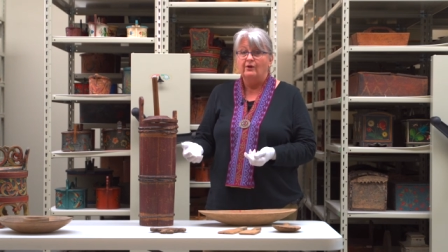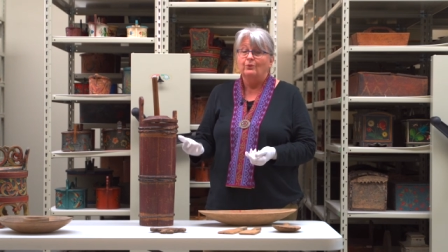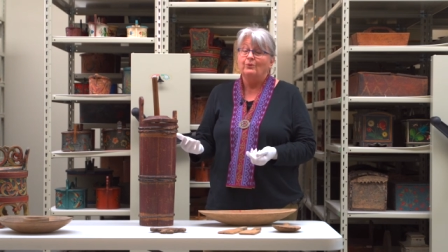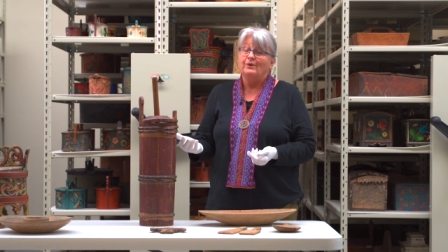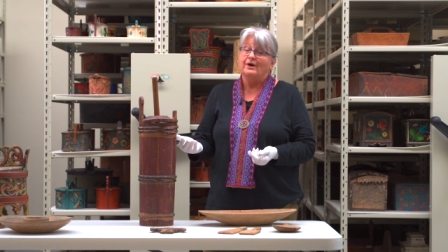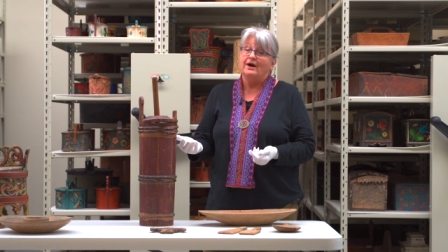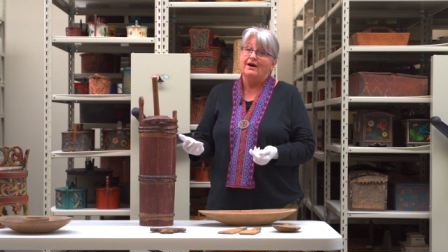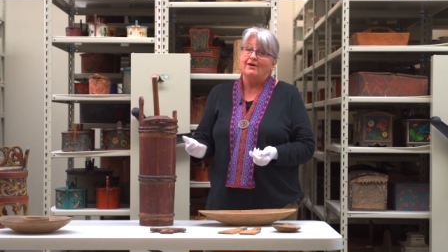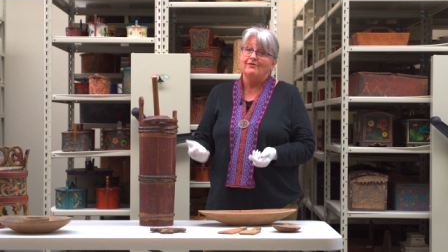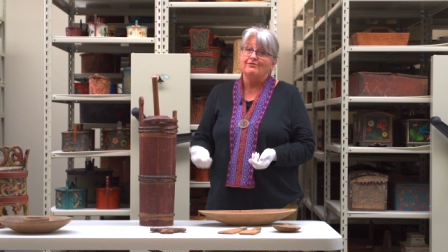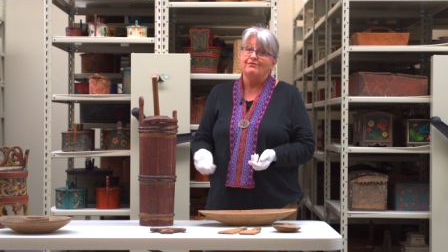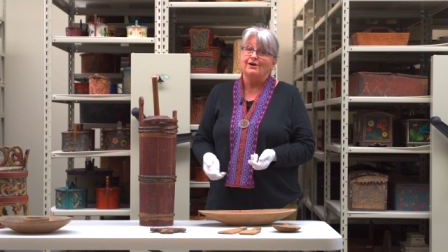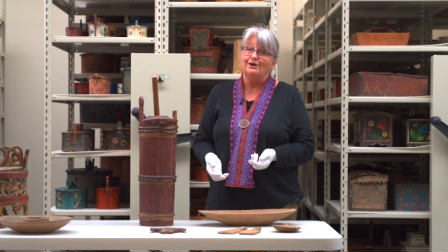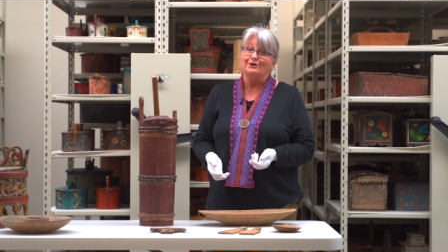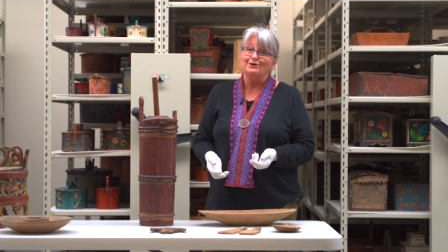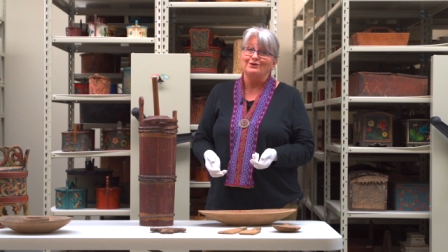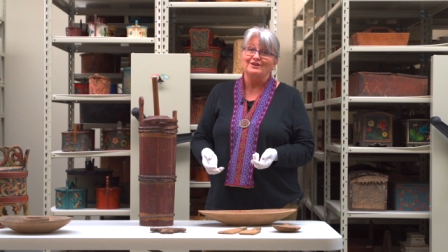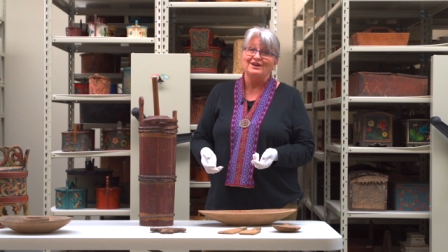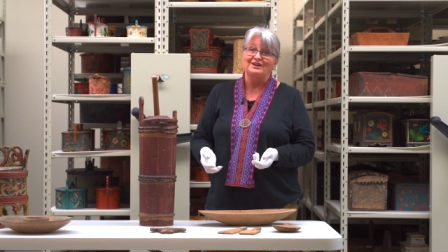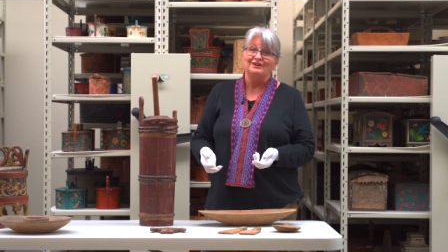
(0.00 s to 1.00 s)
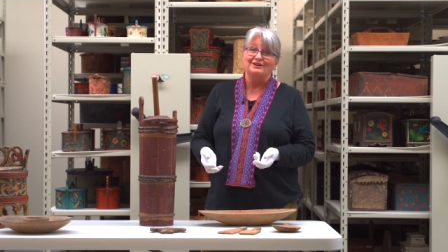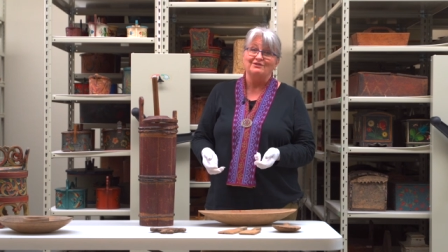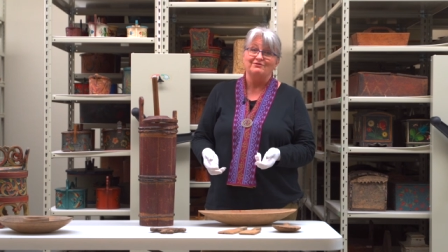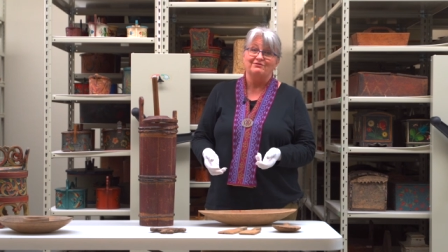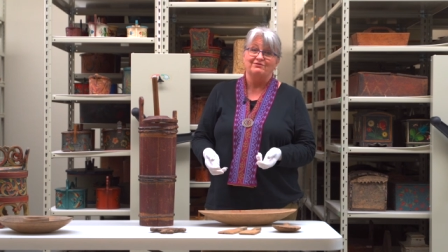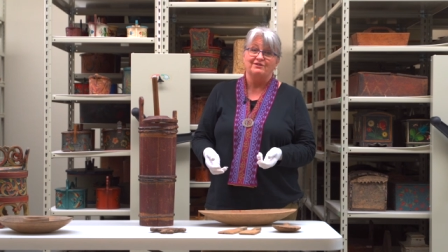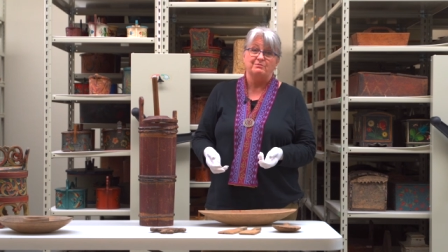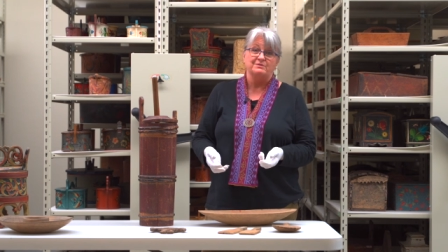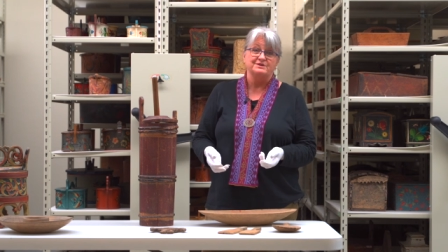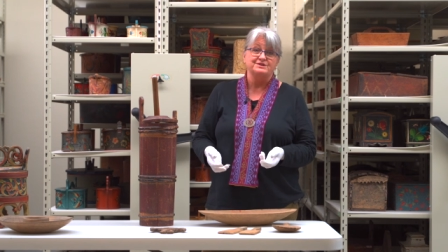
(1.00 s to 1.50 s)
Well, how far do they live
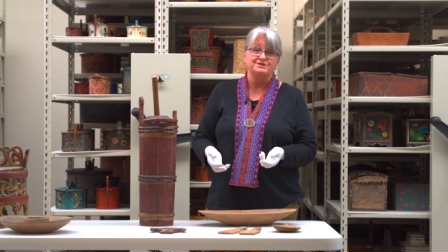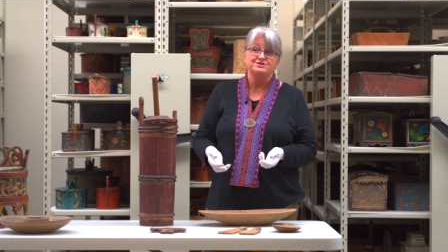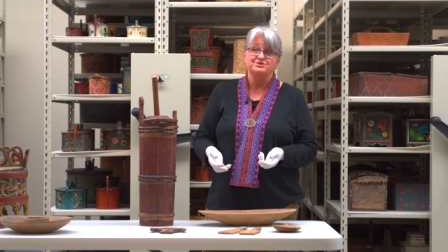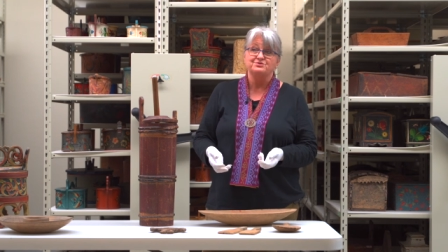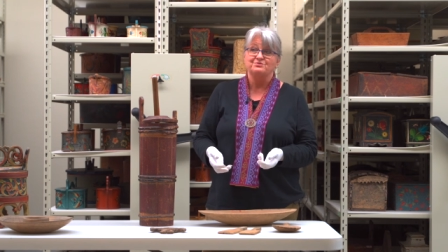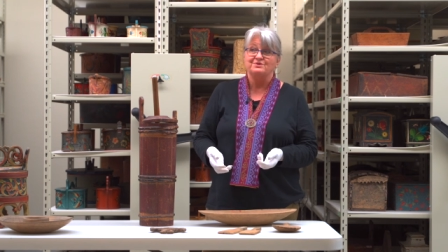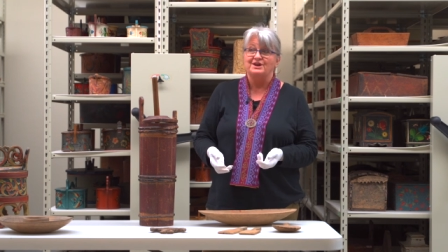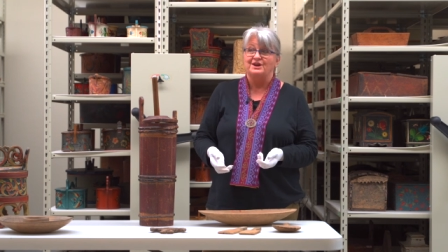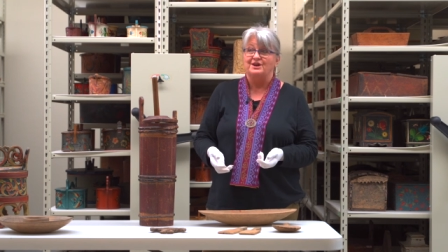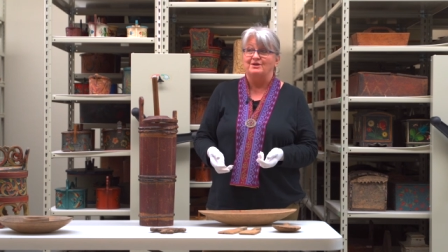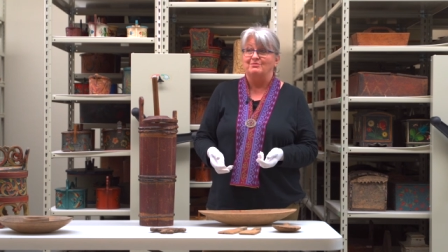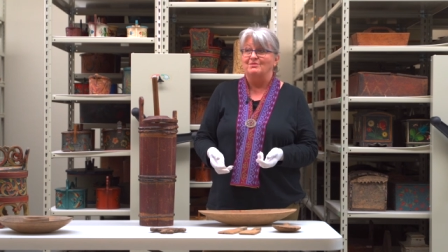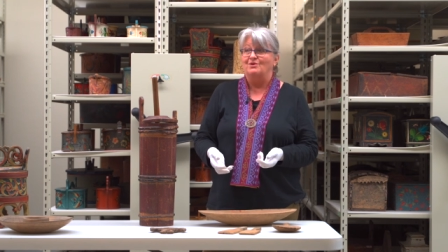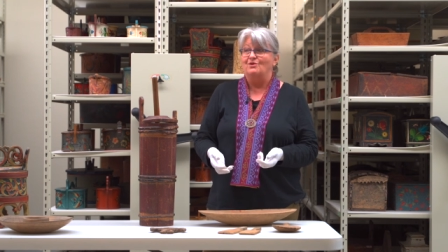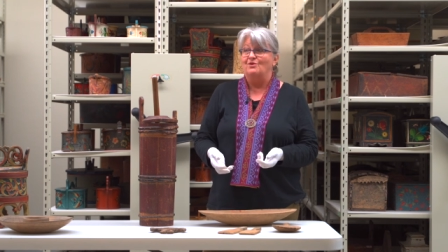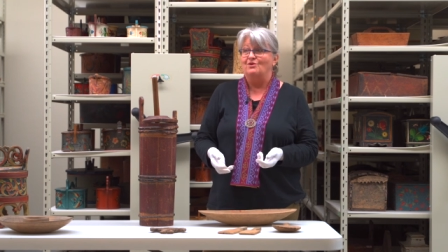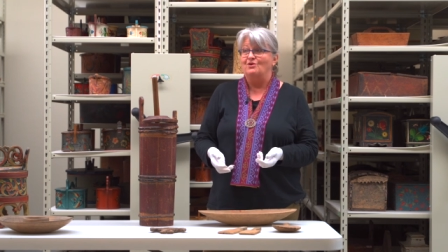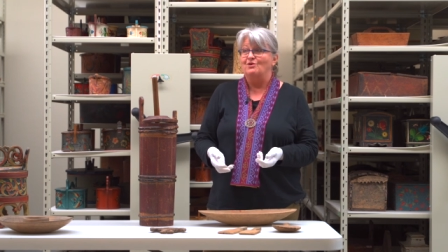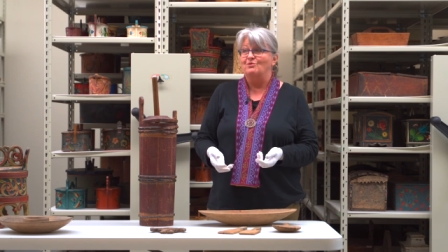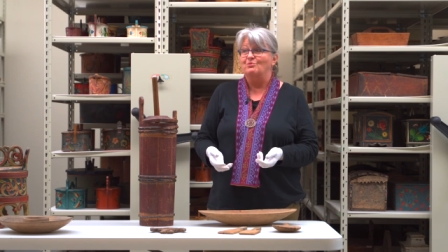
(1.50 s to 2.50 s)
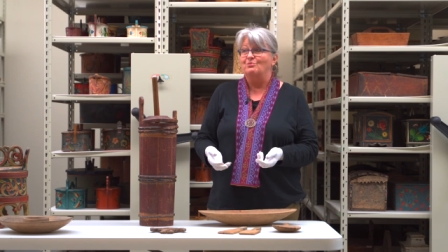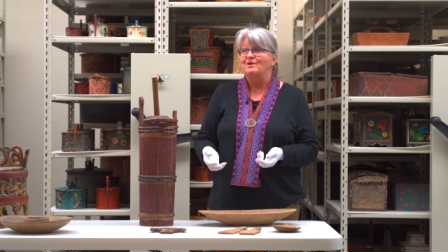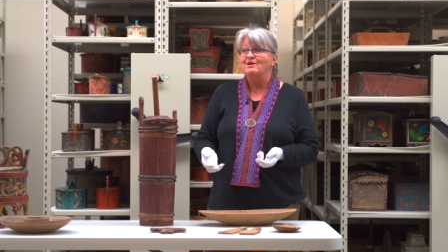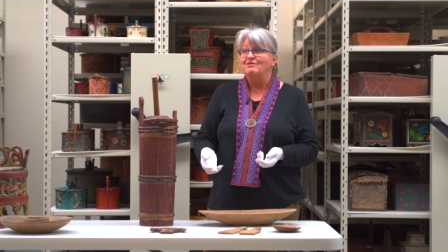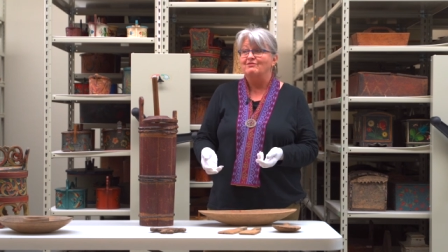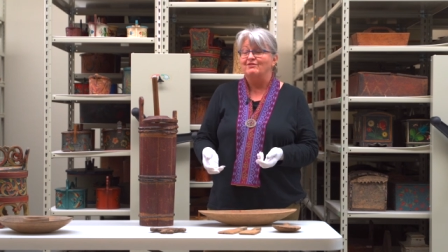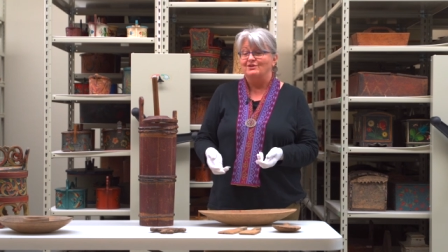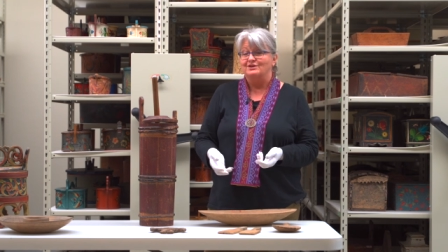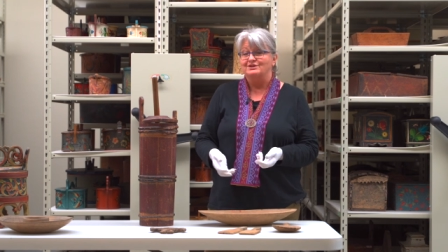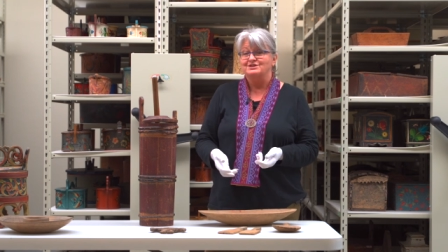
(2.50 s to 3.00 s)
from a stream or a
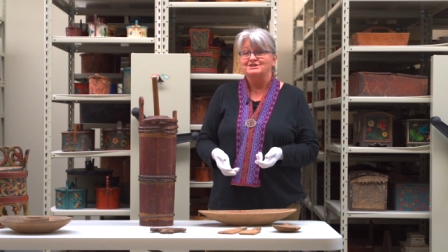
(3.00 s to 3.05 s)
river